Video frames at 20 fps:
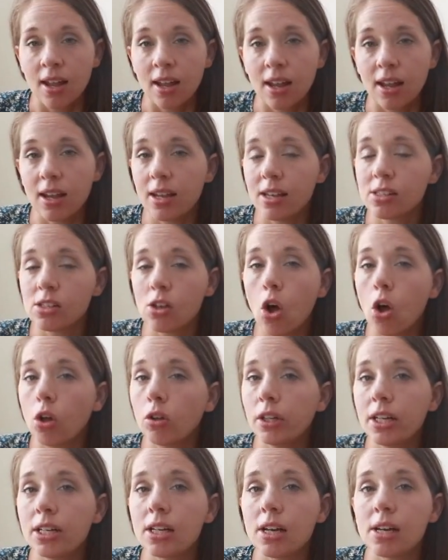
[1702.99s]
is
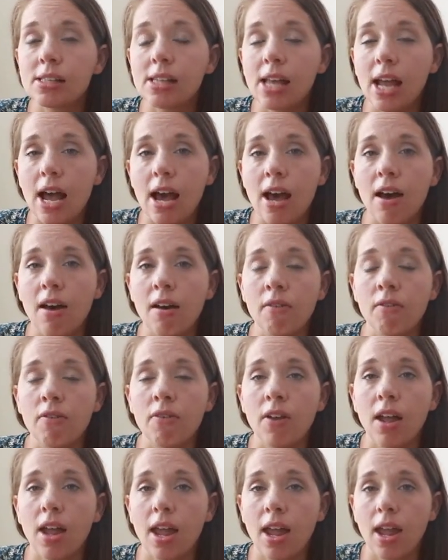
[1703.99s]
Aldi does
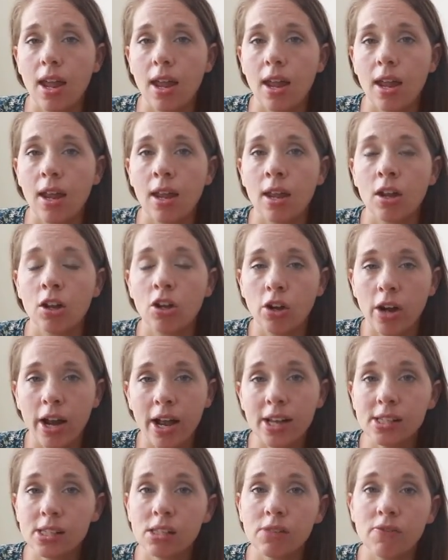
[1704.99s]
have a
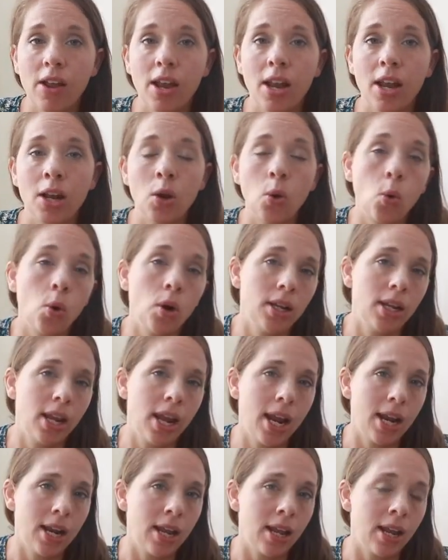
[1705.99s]
grass-fed
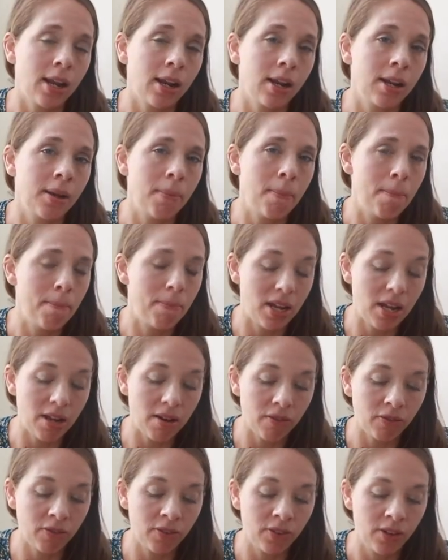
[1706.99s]
organic
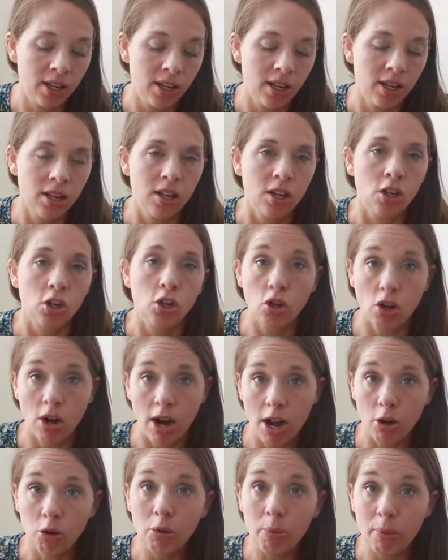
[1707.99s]
beef,
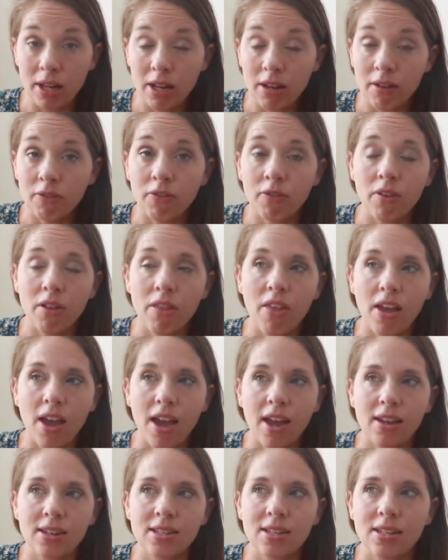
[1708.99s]
ground beef
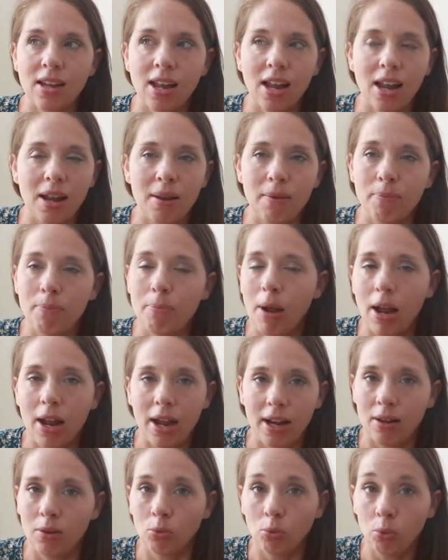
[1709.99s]
that I
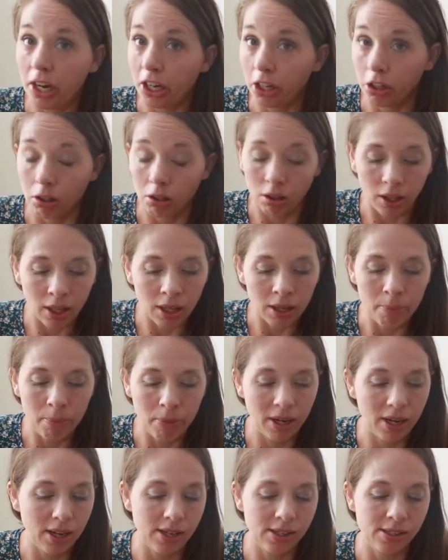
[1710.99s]
buy regularly
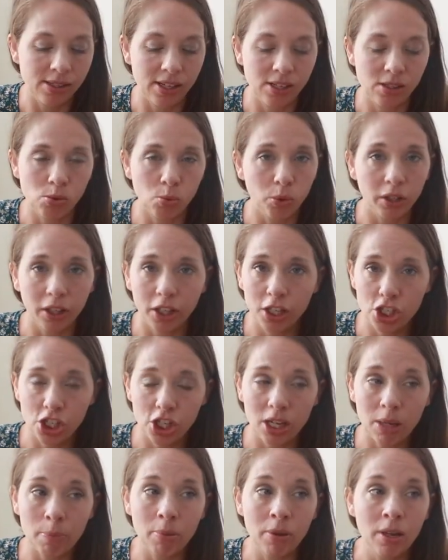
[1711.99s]
because it's really
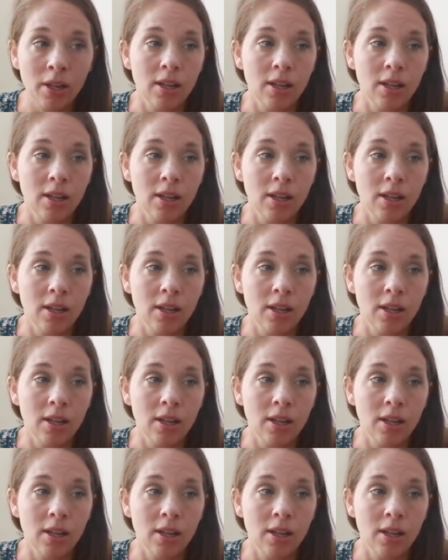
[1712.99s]
cheap